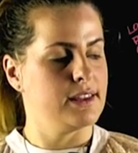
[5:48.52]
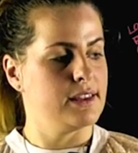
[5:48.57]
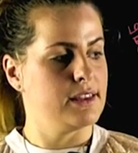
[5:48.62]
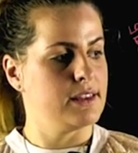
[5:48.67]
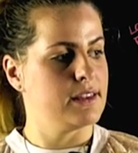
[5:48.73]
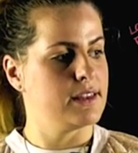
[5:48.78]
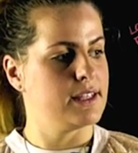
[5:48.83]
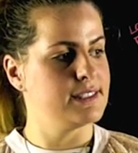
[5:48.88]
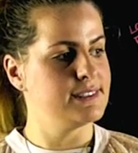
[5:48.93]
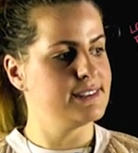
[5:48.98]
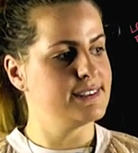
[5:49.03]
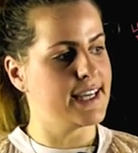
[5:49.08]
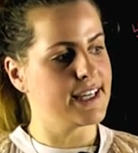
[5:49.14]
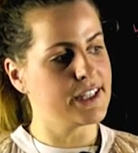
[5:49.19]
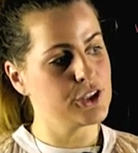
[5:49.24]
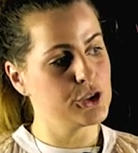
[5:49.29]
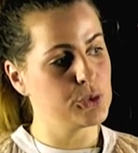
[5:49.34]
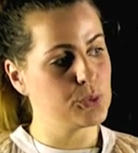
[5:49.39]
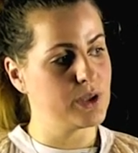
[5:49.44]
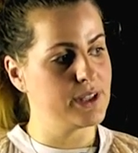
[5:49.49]
The
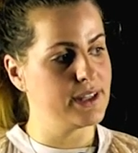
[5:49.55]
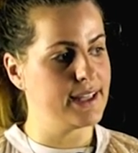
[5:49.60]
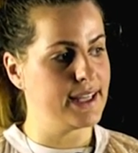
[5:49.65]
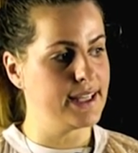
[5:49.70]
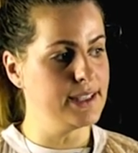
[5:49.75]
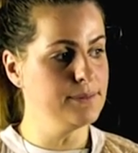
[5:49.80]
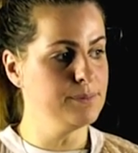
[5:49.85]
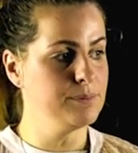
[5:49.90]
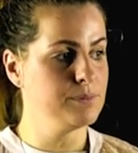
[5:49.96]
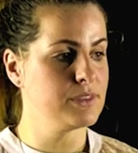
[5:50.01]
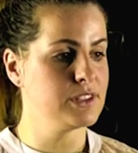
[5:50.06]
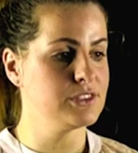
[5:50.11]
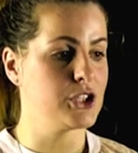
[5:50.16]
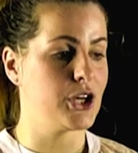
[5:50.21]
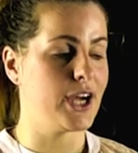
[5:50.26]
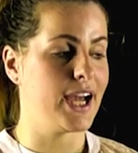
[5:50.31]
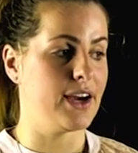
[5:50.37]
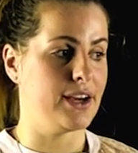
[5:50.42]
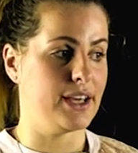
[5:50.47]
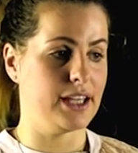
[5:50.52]
second one then, so
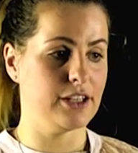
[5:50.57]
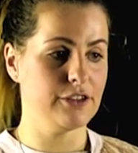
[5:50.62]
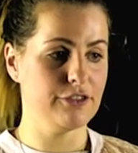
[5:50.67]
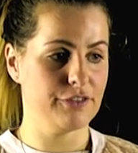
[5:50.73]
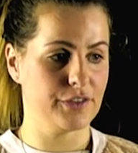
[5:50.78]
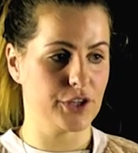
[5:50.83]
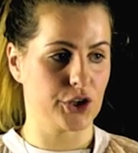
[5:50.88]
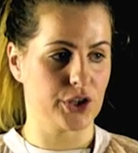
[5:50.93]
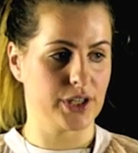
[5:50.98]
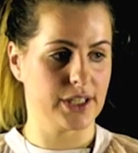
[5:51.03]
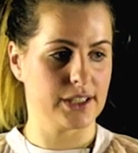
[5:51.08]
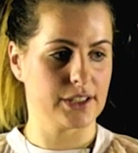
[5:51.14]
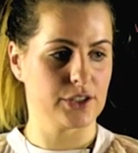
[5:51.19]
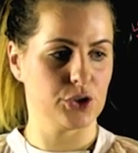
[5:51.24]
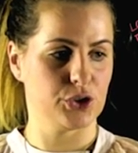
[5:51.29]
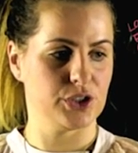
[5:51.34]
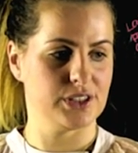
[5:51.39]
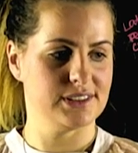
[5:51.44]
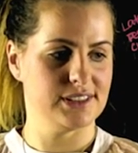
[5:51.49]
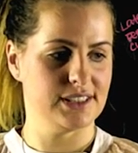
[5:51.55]
our inferior
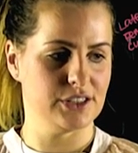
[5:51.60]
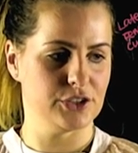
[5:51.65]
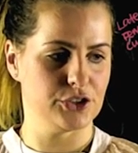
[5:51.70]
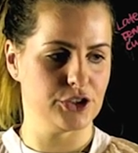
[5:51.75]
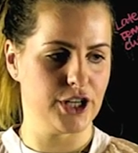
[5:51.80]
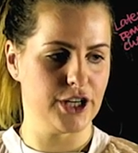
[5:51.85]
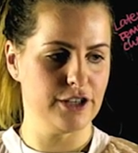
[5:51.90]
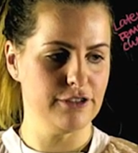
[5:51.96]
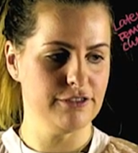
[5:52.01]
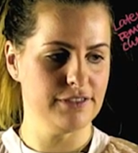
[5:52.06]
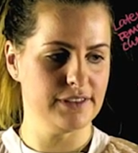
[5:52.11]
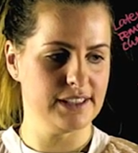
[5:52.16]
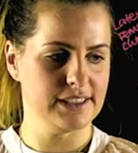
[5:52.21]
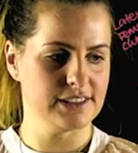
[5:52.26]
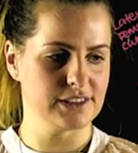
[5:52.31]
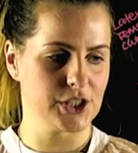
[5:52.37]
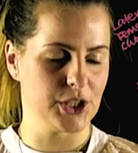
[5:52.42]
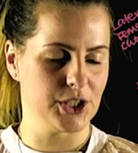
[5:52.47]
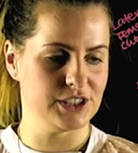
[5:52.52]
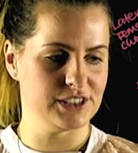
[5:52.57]
gluteal nerve
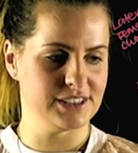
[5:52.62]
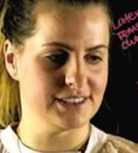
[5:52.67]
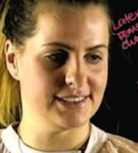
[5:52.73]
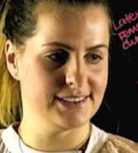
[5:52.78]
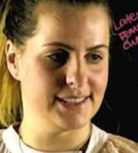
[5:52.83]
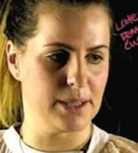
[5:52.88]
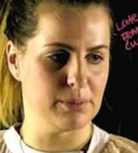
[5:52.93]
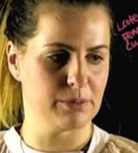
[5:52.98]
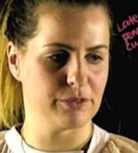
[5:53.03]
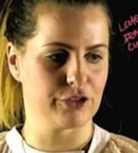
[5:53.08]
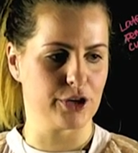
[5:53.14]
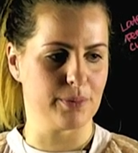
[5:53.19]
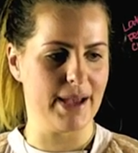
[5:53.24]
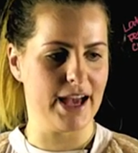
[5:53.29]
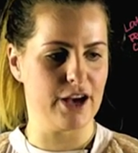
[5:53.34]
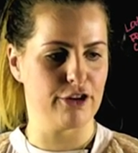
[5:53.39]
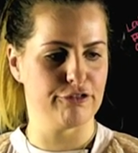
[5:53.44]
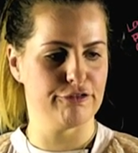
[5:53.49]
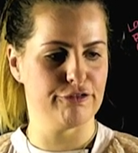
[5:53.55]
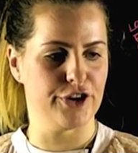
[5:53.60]
is going to stem from
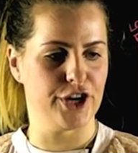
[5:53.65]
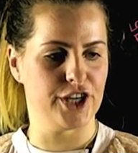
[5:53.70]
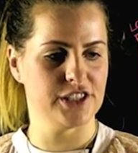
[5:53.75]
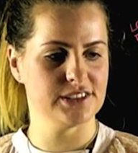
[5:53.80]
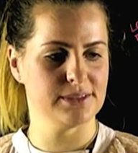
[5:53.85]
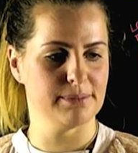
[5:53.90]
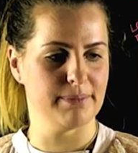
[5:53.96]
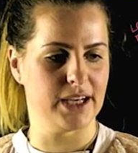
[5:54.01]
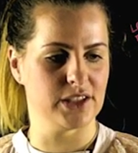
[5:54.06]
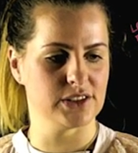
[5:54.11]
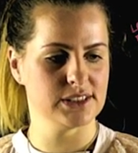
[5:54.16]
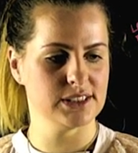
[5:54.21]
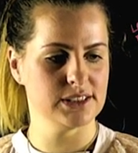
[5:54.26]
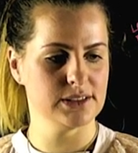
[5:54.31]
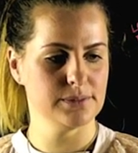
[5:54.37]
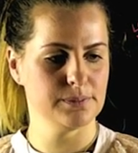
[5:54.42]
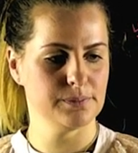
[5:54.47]
our first mountain.